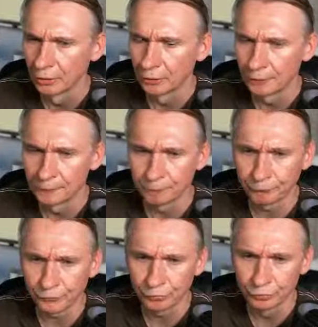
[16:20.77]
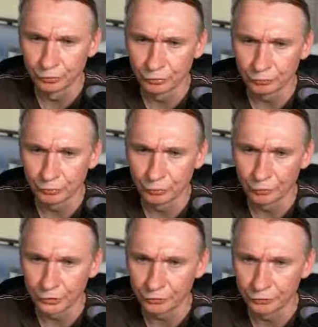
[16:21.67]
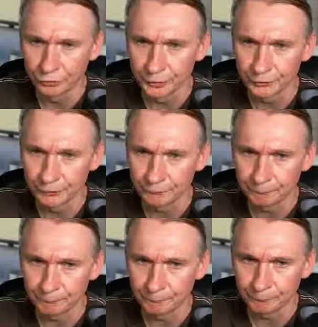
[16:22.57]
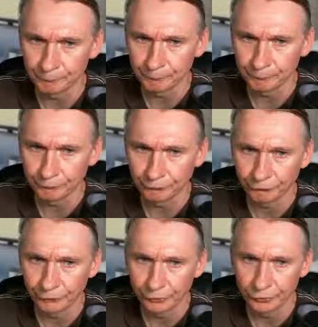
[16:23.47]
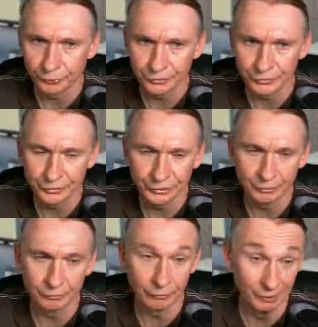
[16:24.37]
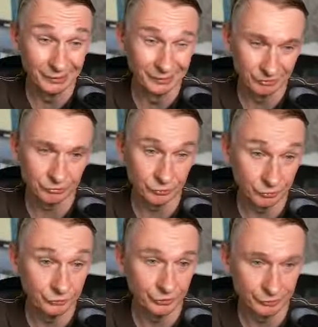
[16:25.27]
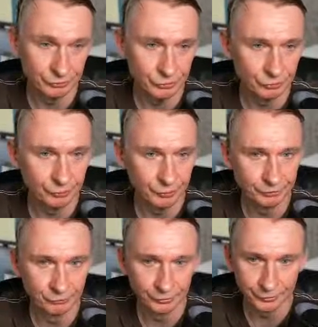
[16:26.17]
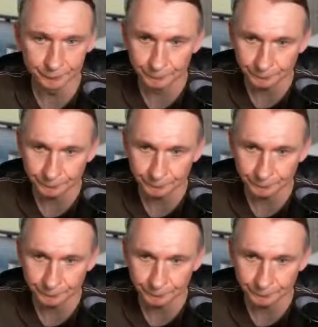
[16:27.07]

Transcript: If you connect to it, you will see there are 11 containers already running,